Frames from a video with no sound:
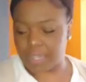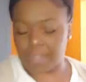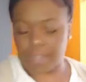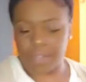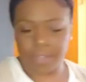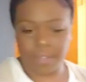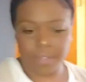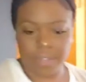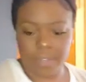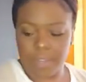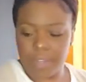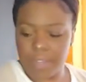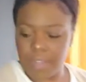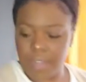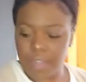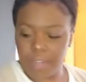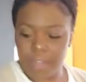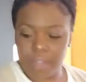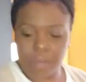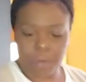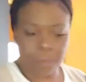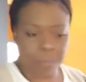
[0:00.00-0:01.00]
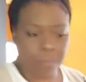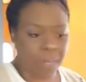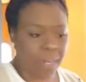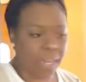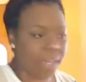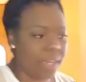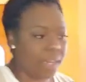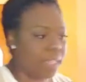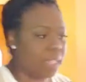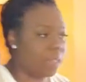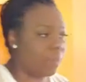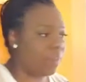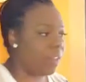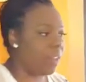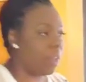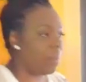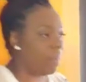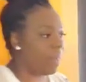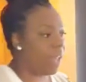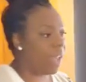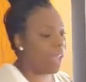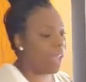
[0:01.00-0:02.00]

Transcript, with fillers: and a little blankets for them to